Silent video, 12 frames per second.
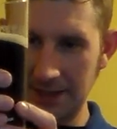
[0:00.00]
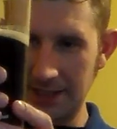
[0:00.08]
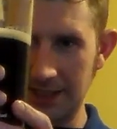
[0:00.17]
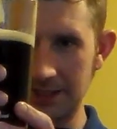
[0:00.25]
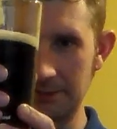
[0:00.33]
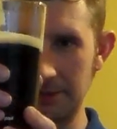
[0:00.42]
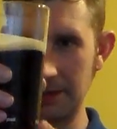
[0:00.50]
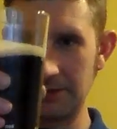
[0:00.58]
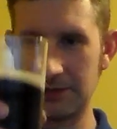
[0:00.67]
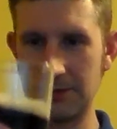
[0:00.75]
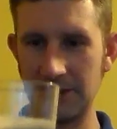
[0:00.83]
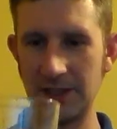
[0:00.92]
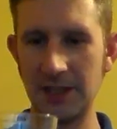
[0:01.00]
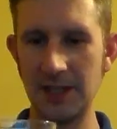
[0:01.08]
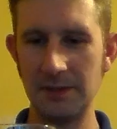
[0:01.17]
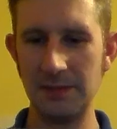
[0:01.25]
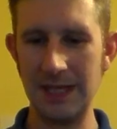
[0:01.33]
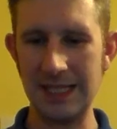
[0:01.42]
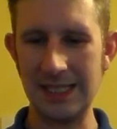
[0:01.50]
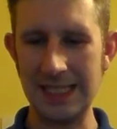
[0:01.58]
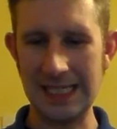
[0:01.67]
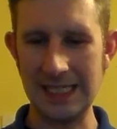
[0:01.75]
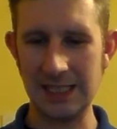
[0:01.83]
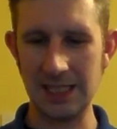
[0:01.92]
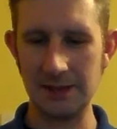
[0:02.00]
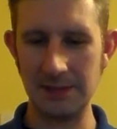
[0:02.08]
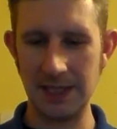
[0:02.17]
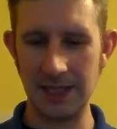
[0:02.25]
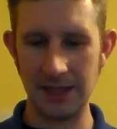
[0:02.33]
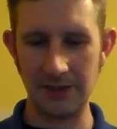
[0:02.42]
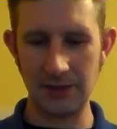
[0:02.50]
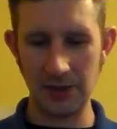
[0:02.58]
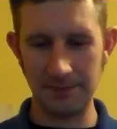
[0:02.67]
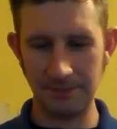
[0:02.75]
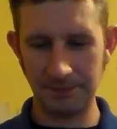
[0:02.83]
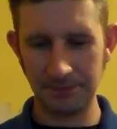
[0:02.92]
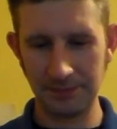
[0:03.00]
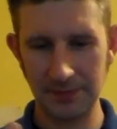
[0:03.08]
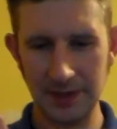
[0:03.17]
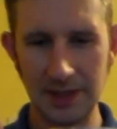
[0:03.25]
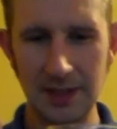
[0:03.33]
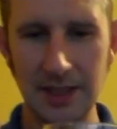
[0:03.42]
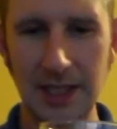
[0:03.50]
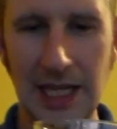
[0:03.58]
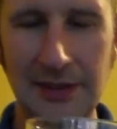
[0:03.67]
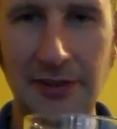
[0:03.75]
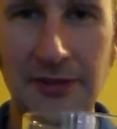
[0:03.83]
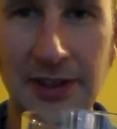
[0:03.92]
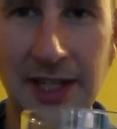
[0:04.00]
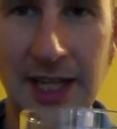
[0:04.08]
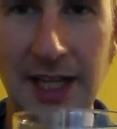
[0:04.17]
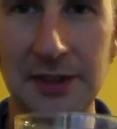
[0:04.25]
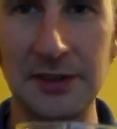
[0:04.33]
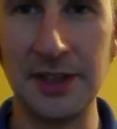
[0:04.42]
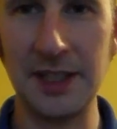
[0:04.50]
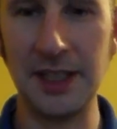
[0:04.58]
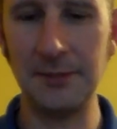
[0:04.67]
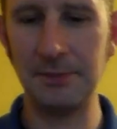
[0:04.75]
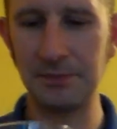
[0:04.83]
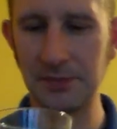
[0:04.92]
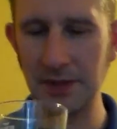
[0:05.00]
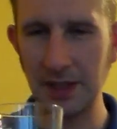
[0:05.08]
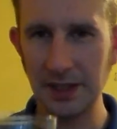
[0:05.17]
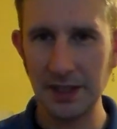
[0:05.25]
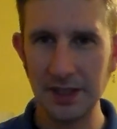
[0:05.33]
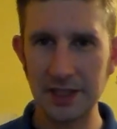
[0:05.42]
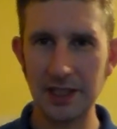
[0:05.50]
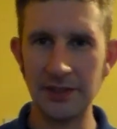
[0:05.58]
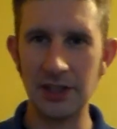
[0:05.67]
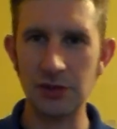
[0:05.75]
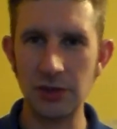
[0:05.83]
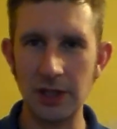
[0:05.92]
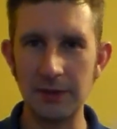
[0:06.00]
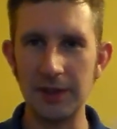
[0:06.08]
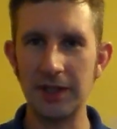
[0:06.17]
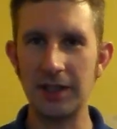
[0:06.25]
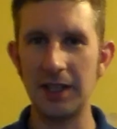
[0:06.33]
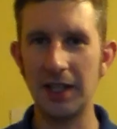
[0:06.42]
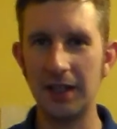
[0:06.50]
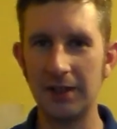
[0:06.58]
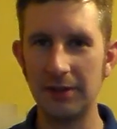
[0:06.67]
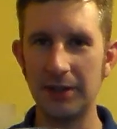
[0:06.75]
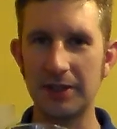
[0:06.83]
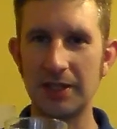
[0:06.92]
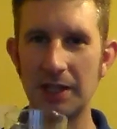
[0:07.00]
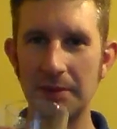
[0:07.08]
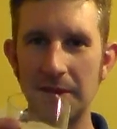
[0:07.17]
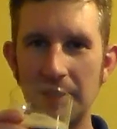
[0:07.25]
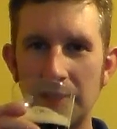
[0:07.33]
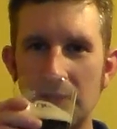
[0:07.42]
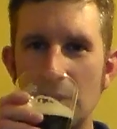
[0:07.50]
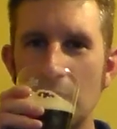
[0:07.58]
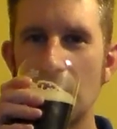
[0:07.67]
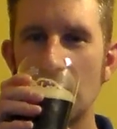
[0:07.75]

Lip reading: And it adds a bit of zing to the beer. Now you've got half a finger head on there now. Let's give it a try with the sediment in.